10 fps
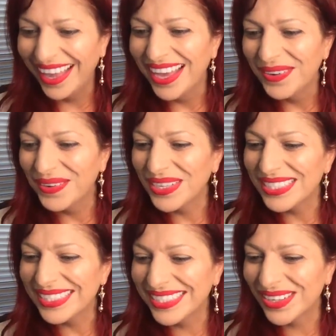We've got
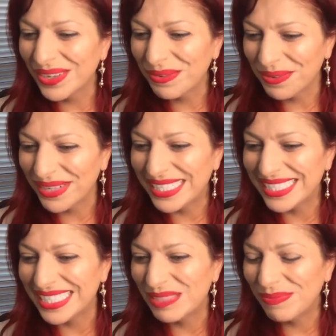
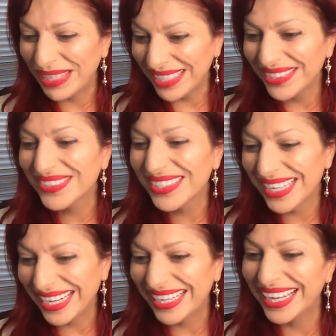sonophoresis, peels,
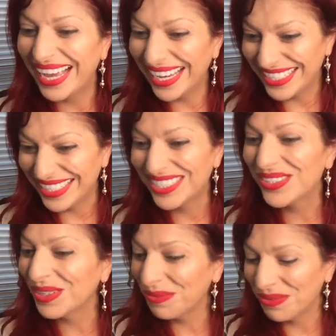needling. Actually,
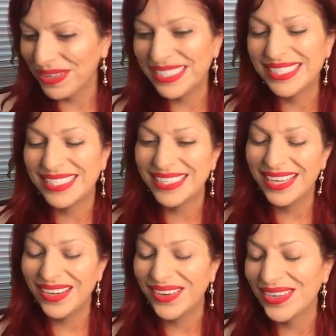sonophoresis, there you
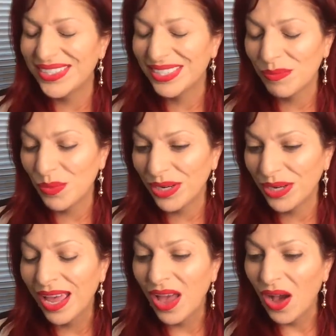go. Someone
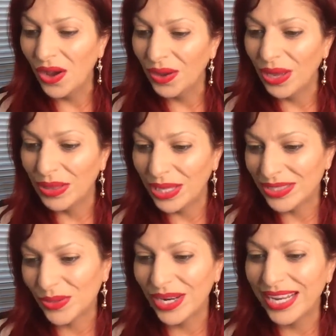that's
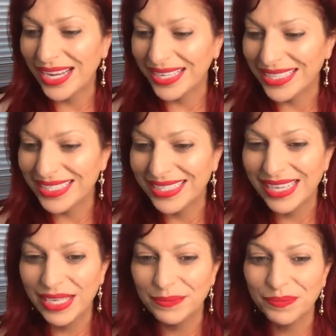got a younger
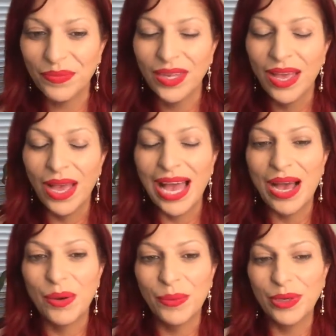skin,
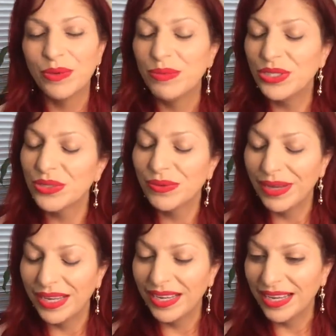we could be
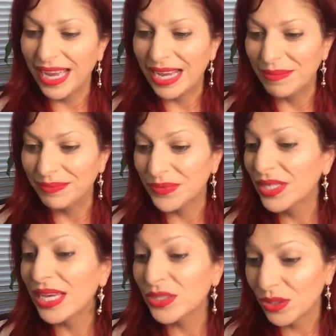doing
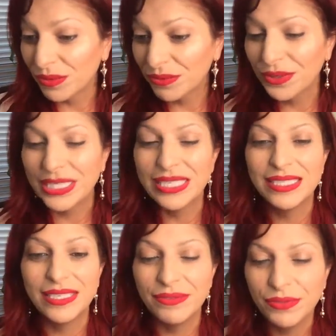sonophoresis,
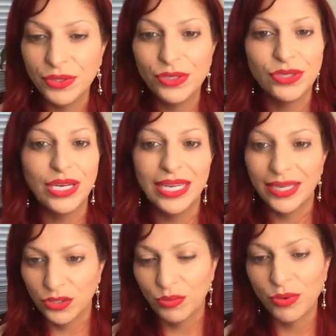infusion,
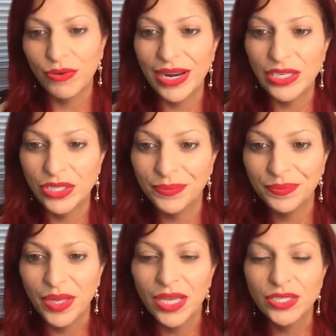electroporation.
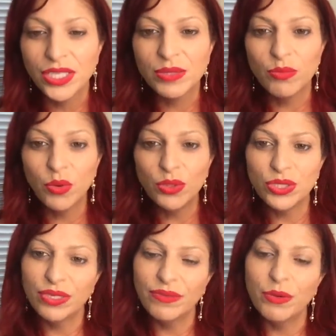So it's more
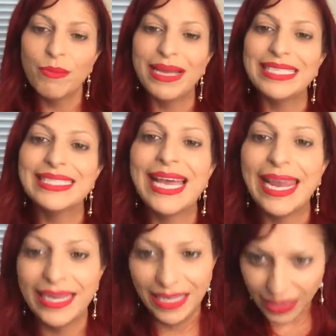sort of you're
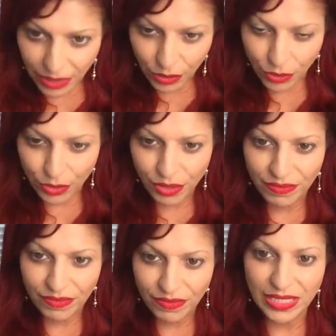maintaining the youth of
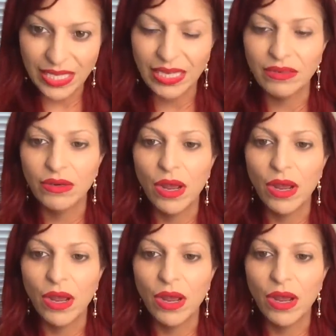the skin